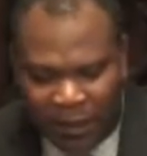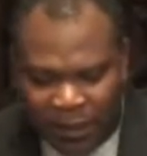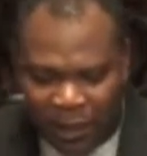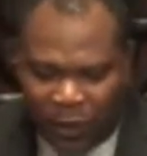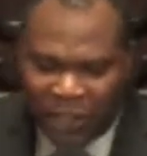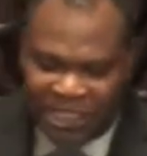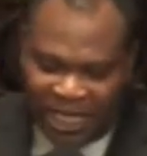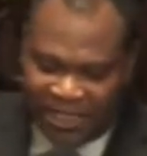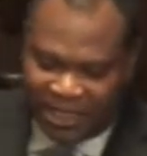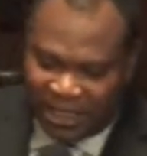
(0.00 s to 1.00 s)
The word
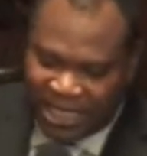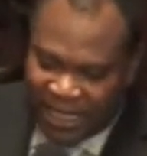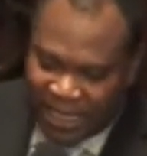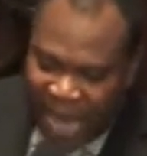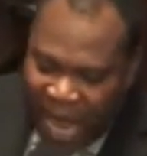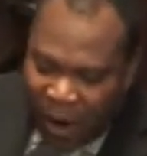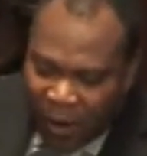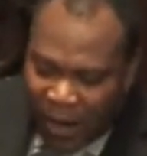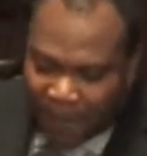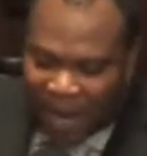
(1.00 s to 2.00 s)
says, he said,
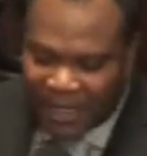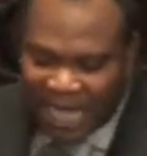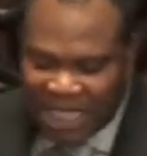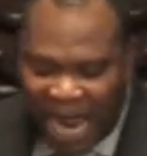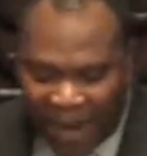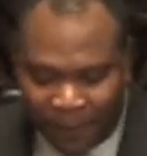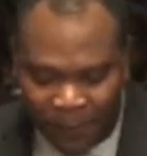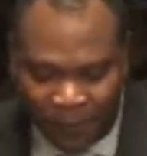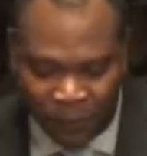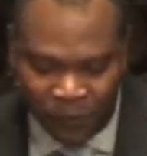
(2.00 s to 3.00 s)
now about that time,
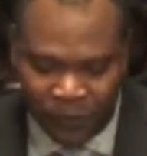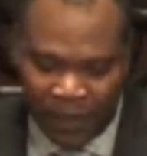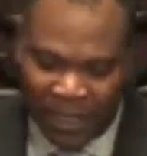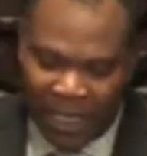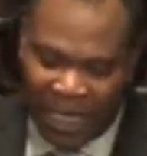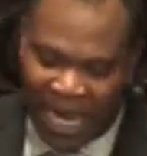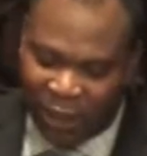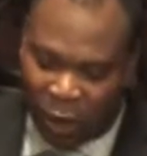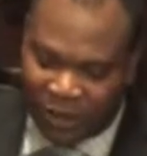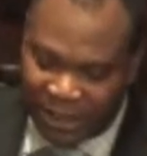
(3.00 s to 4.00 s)

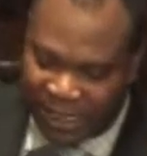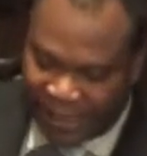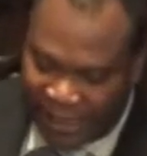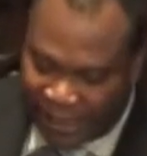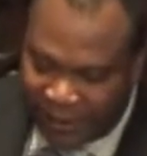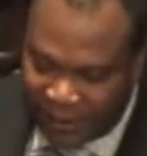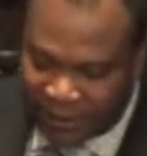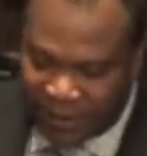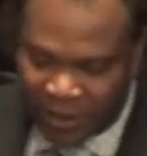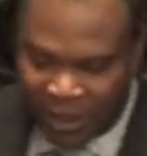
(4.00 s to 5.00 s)
Herod the king
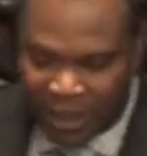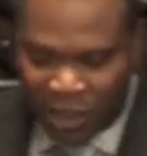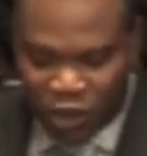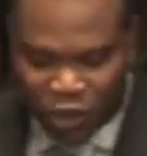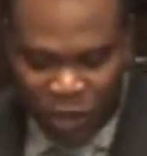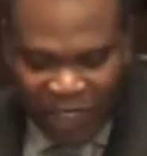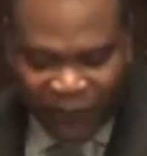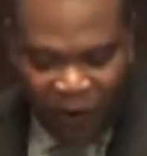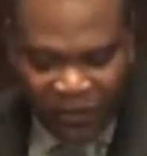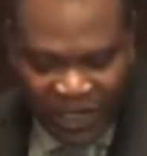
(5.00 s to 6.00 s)
stretched
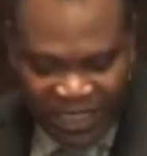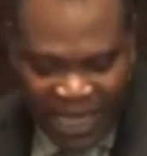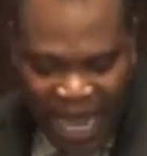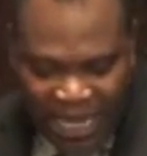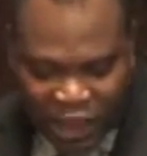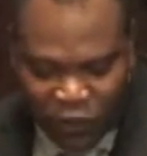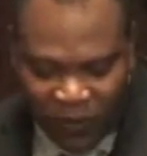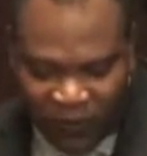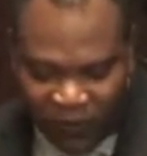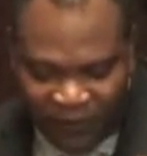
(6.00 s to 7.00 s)
forth his hands
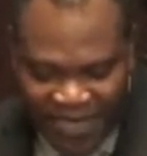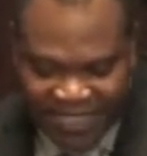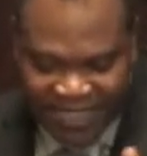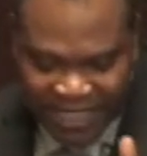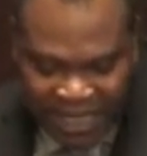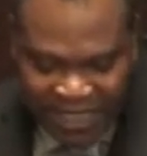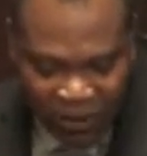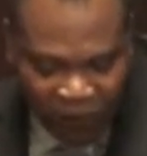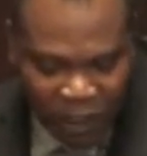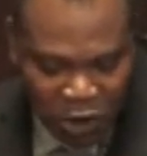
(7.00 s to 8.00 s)
to vex certain
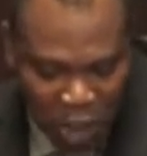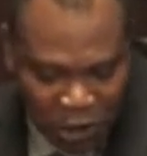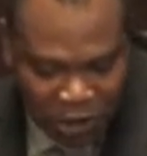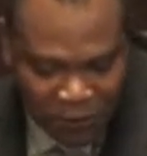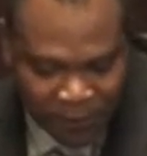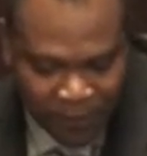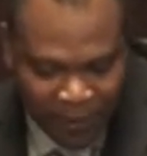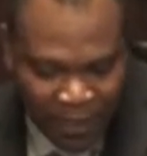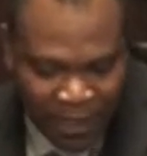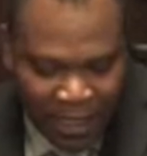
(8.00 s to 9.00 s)
of the church,
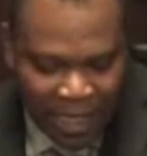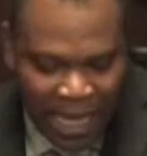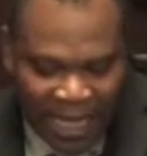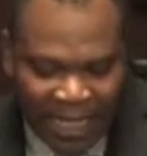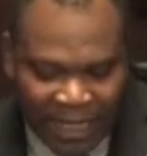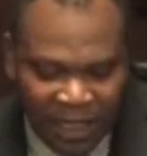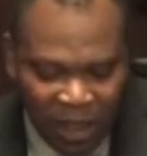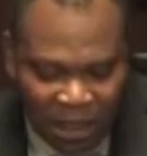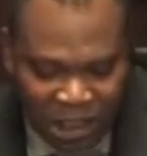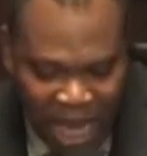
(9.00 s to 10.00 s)
and he
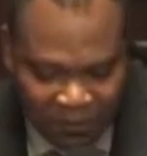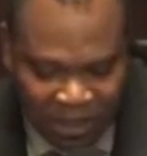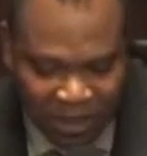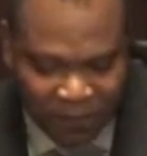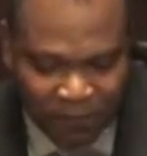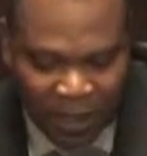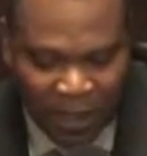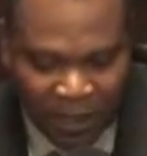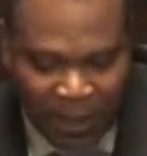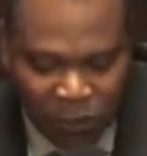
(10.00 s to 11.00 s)
killed James,
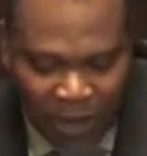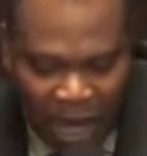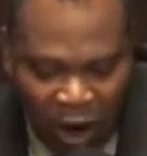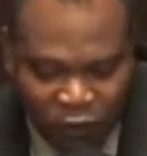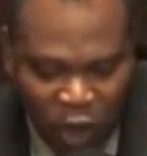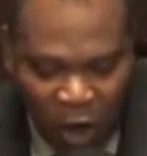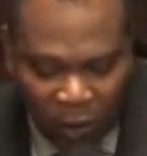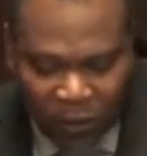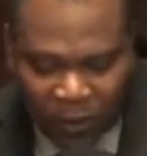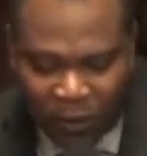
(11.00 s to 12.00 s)
the brother of
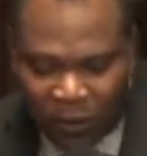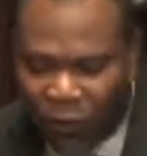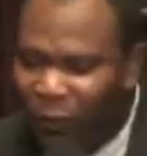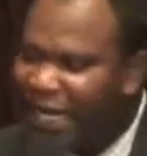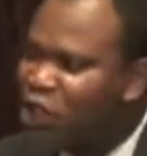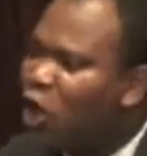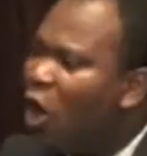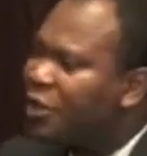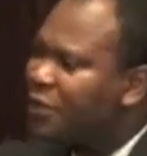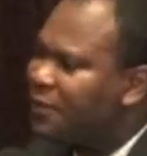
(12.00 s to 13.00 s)
John, with a sword.